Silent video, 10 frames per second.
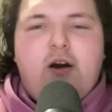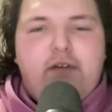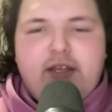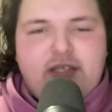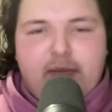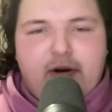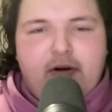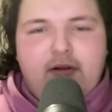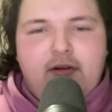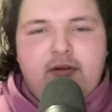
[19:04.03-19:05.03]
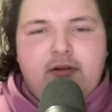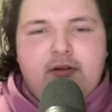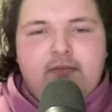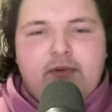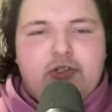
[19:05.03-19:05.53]
over the summer.
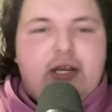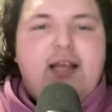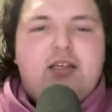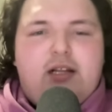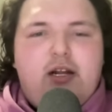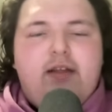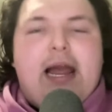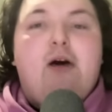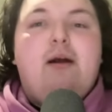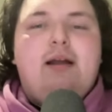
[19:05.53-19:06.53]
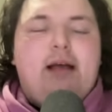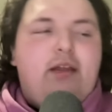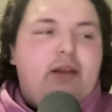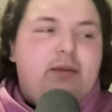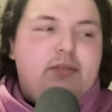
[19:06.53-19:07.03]
Shai has clearly
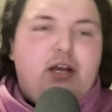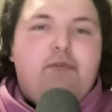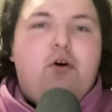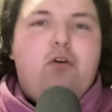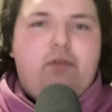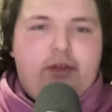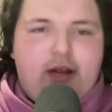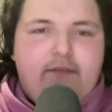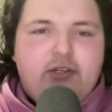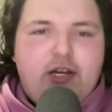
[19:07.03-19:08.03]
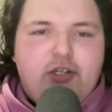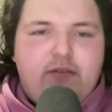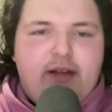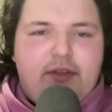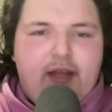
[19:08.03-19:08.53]
elevated himself over the conversation
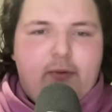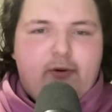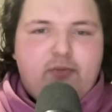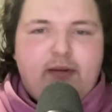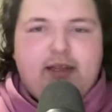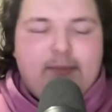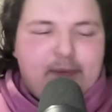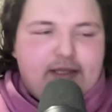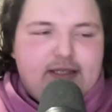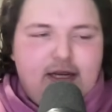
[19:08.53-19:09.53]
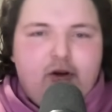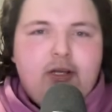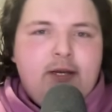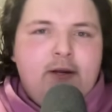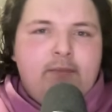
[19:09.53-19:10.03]
of Anthony Edwards. But
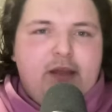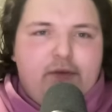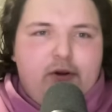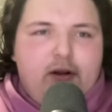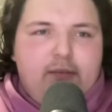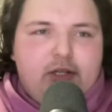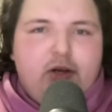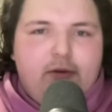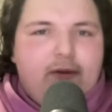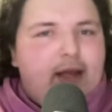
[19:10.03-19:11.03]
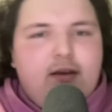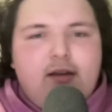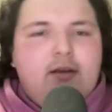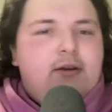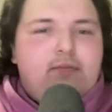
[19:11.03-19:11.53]
still, if you're a Minnesota fan,
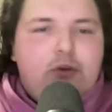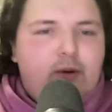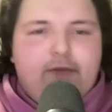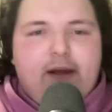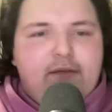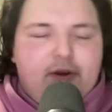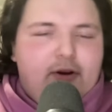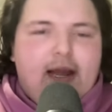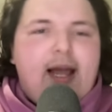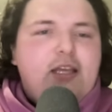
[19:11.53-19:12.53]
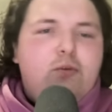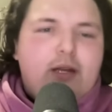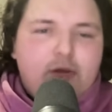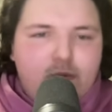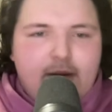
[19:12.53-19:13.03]
you want to fight for your guy. You
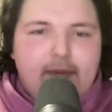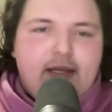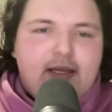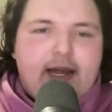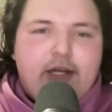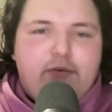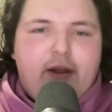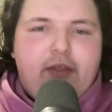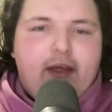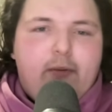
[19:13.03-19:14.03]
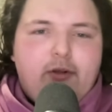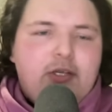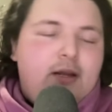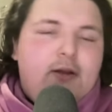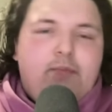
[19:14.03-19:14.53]
want to make the case for Anthony Edwards.
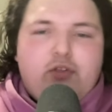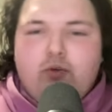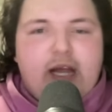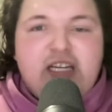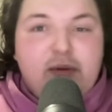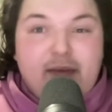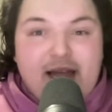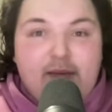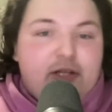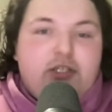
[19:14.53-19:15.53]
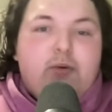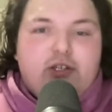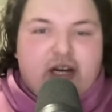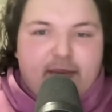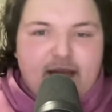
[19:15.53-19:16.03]
There's no case to be made, but you still
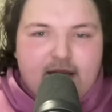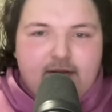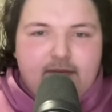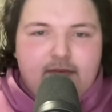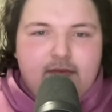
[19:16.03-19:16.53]
want to try to make it.